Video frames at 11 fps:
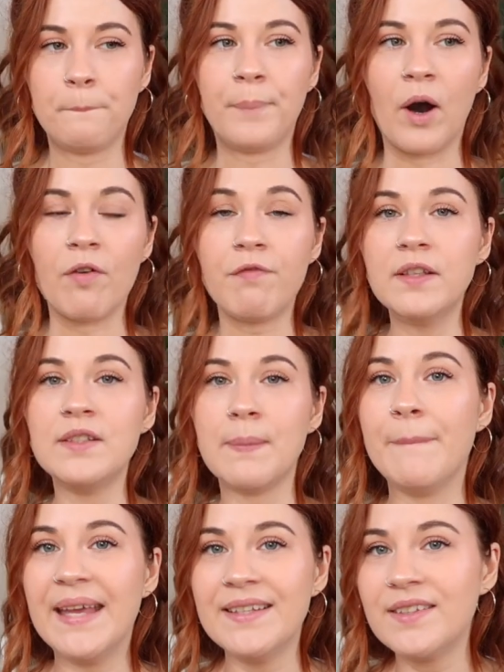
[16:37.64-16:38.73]
but
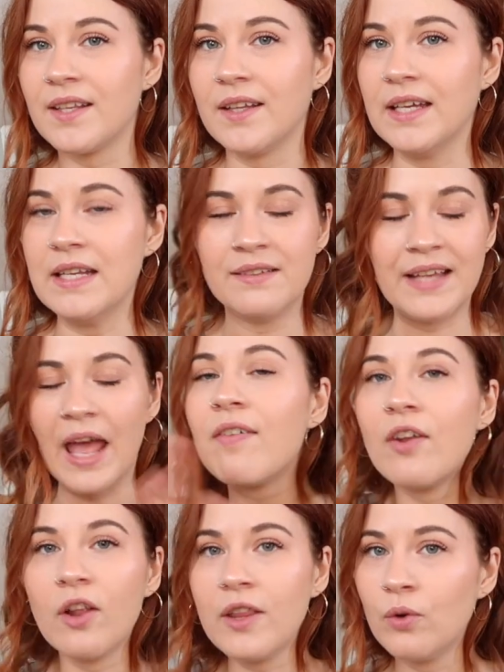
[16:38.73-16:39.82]
fundamentally
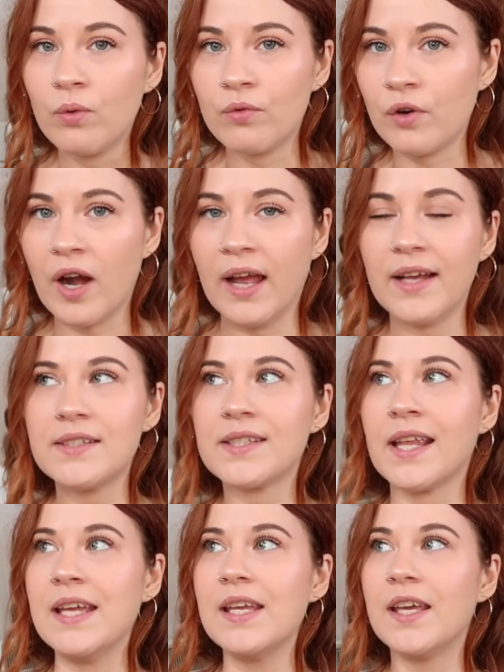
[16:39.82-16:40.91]
definitely no regrets
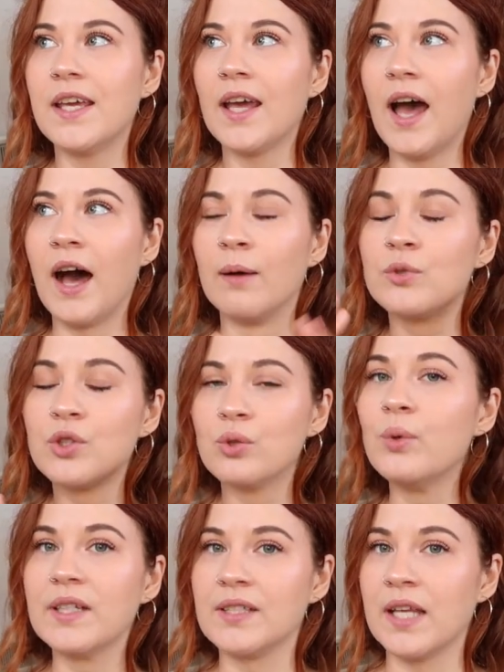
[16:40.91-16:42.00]
like I'm
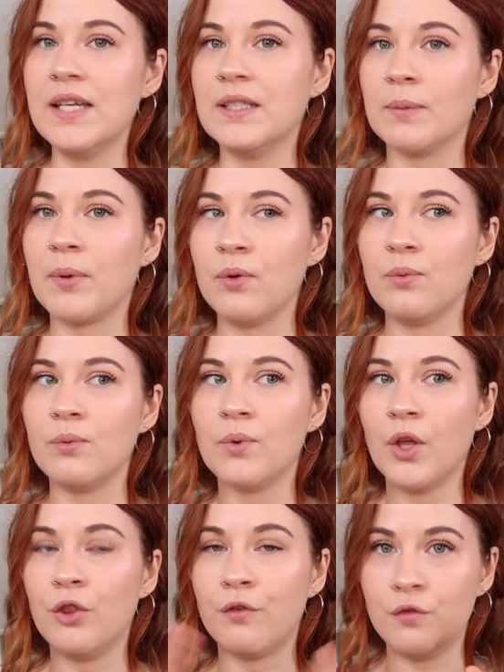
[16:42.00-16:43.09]
so excited about
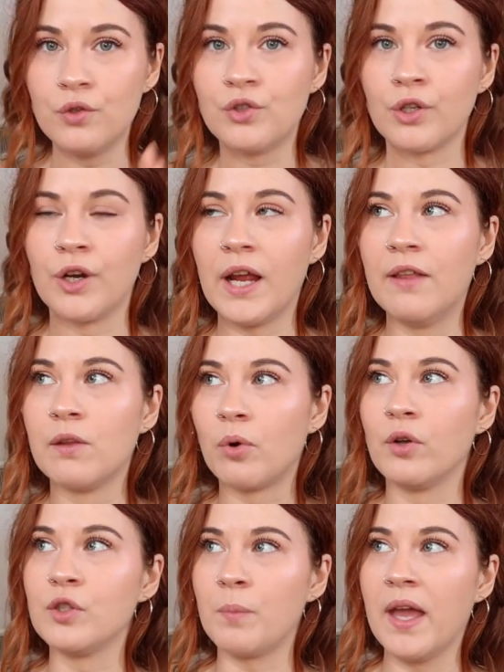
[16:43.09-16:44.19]
the future and the
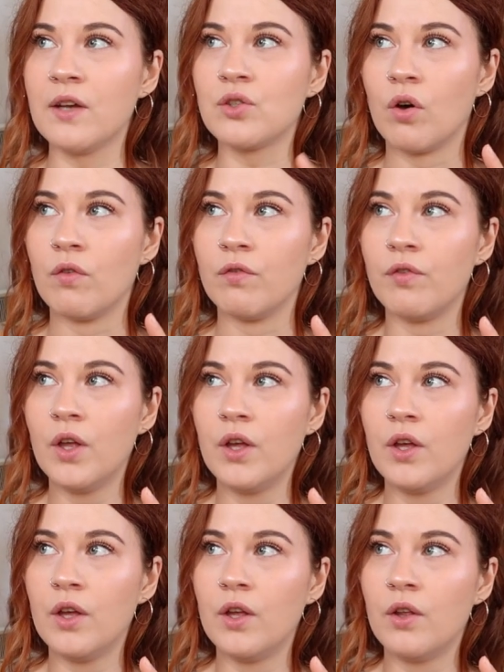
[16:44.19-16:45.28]
prospect of
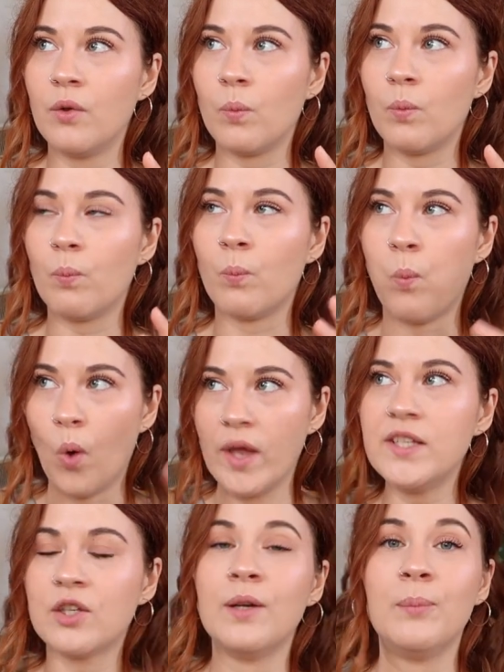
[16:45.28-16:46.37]
what
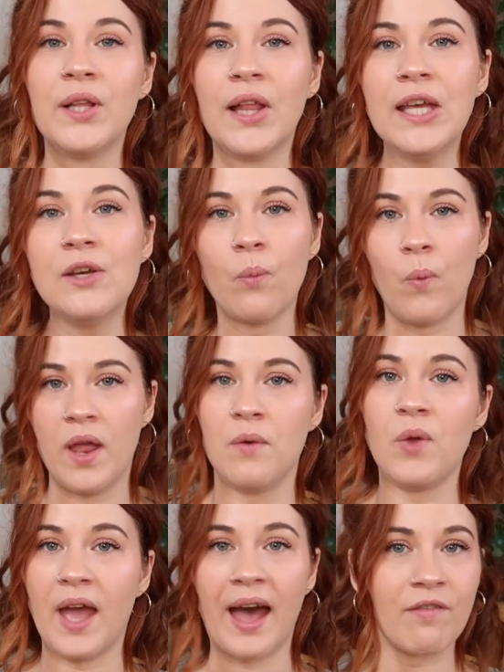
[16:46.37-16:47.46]
it's going to be like when
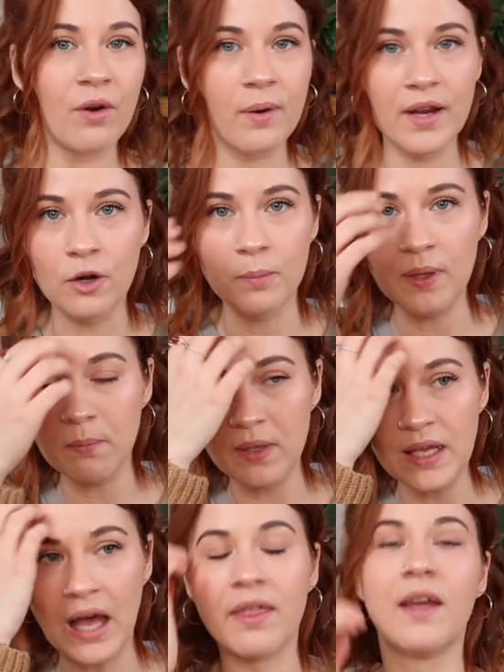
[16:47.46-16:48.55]
we have our
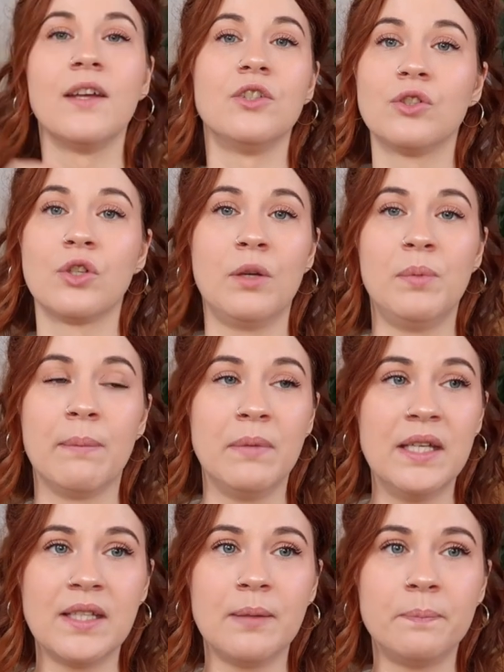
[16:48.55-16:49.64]
Airbnb I think it's just going to be
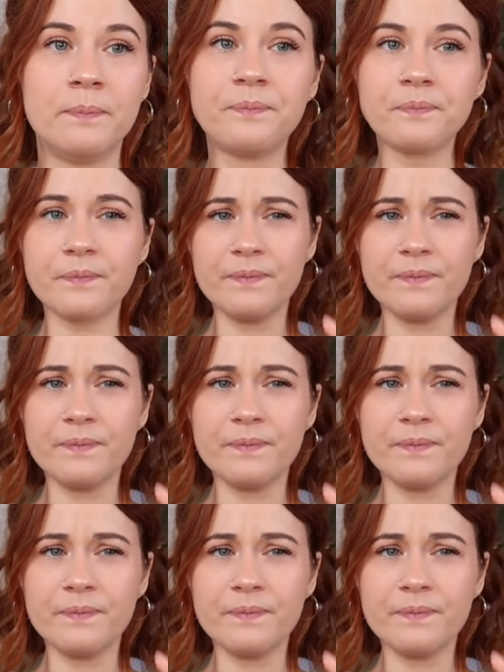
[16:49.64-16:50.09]
amazing